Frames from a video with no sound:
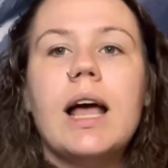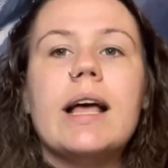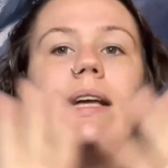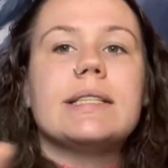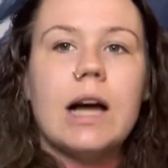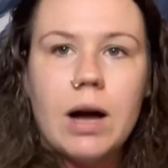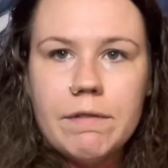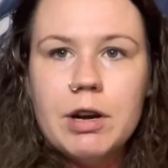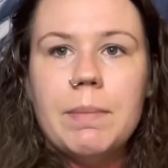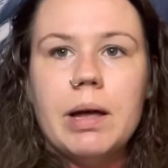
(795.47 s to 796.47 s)
is now
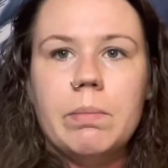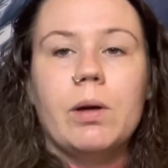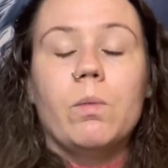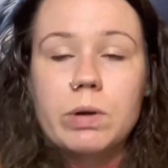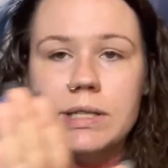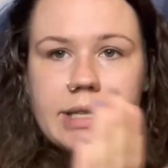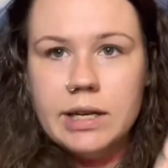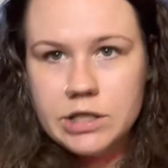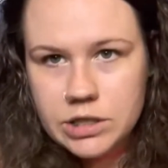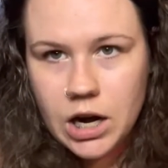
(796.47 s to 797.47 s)
having a baby with
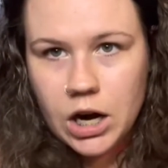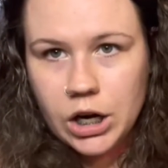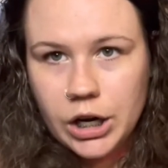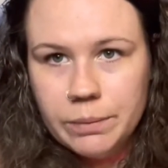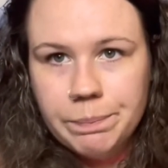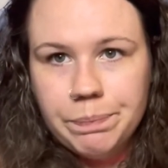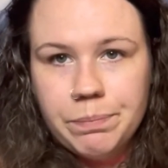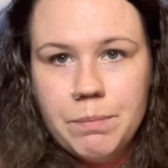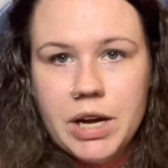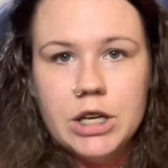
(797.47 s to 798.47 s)
said stalker,
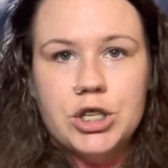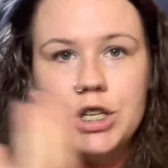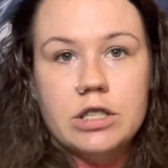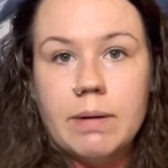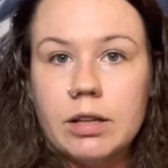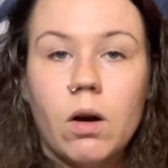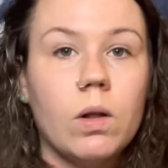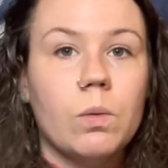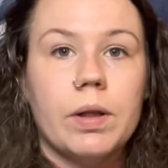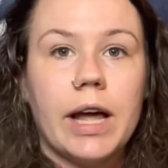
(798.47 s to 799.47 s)
because she's about the
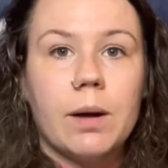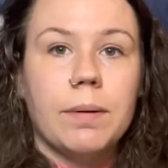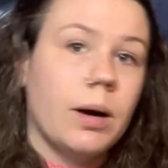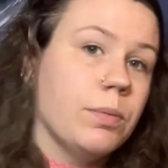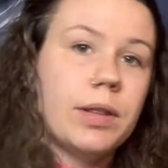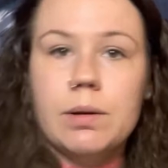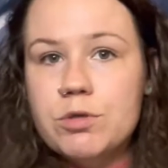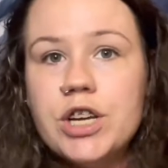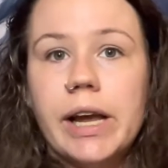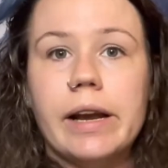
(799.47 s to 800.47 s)
only one that could put up with him
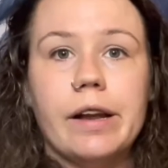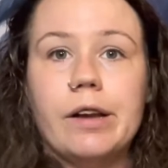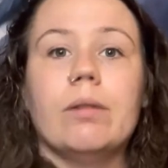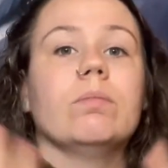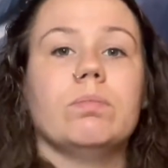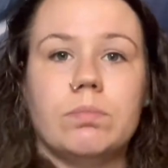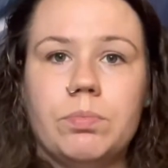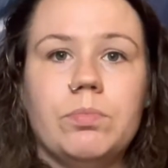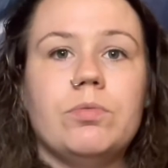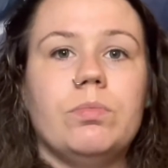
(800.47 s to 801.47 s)
cheating and
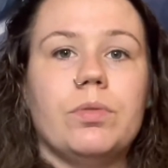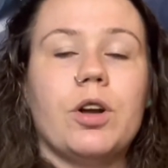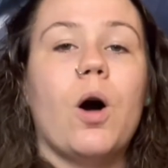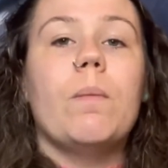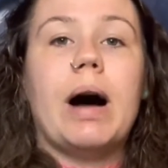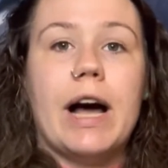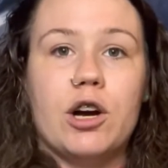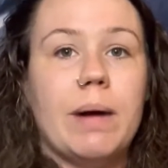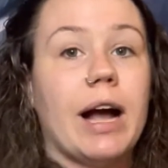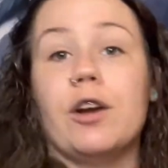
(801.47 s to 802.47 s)
going behind
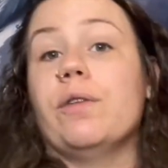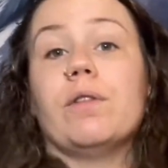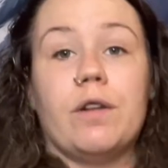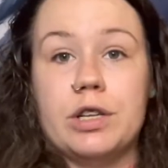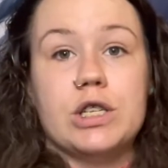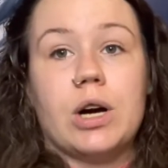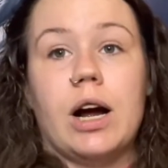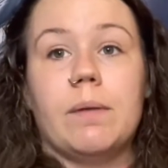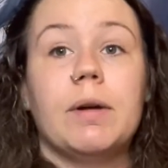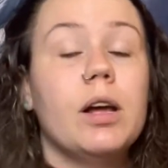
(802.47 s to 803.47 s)
her back and doing all this
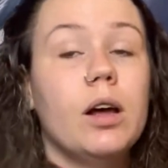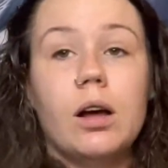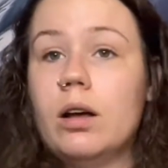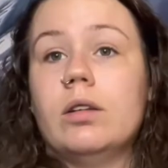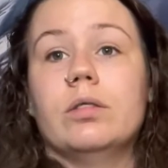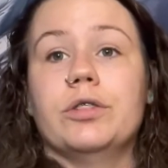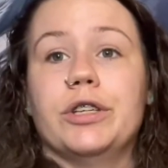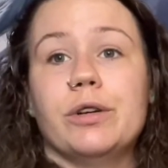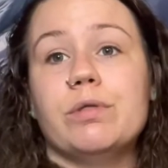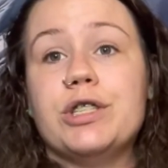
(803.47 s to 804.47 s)
crap.
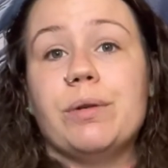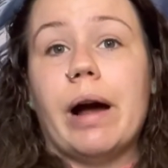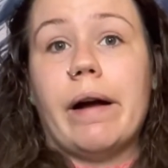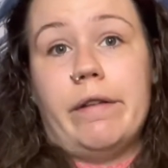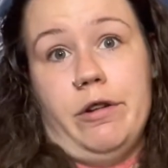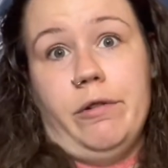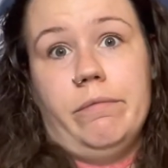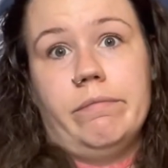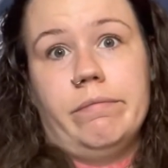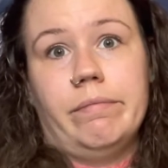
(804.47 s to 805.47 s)
Do what you gotta do.
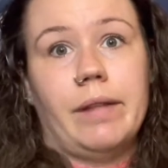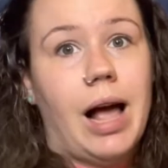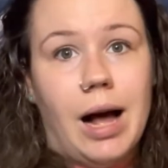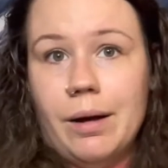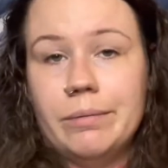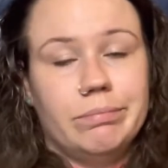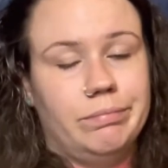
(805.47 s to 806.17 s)
I